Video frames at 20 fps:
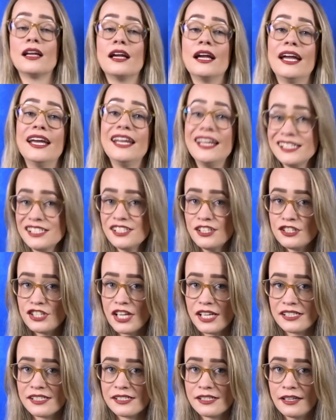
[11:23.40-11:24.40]
It is
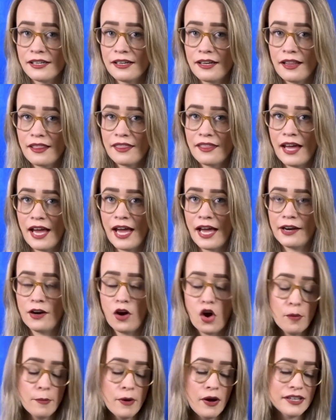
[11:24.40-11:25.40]
suggested that
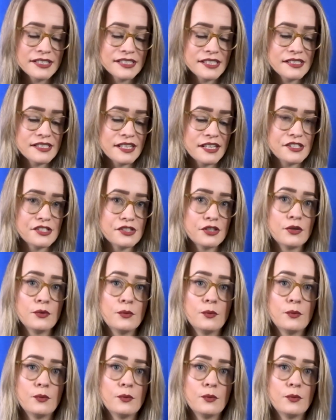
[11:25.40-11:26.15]
Homo Antecessor